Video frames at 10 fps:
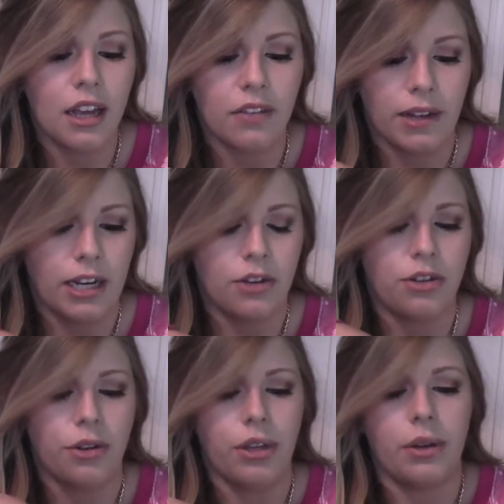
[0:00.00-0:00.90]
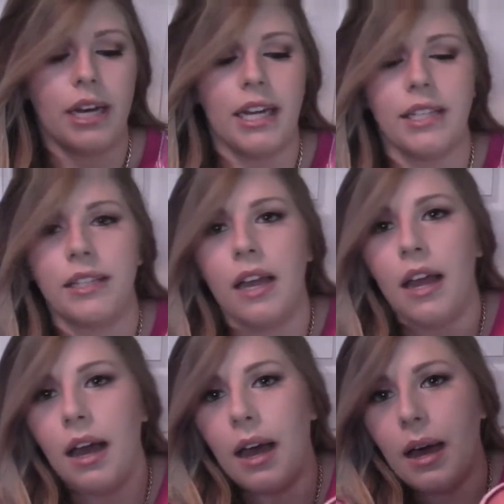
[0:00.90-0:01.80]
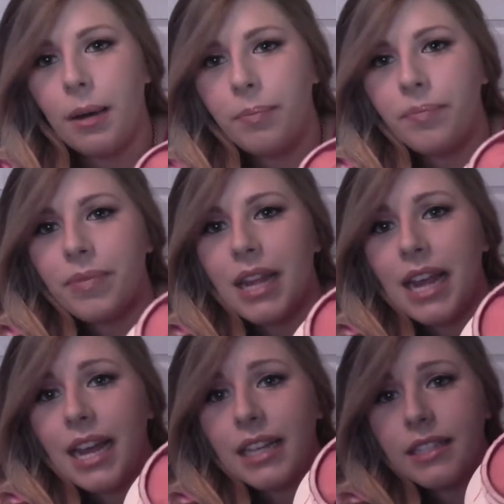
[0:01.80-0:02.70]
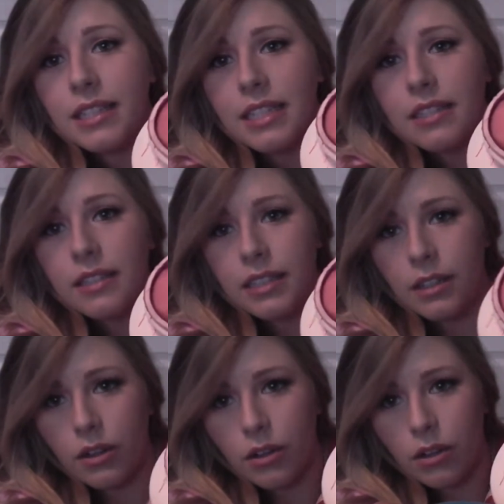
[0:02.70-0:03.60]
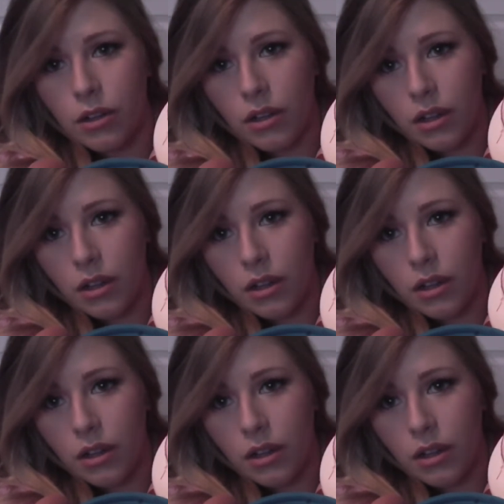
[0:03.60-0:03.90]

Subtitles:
If I can show you guys, it has these little,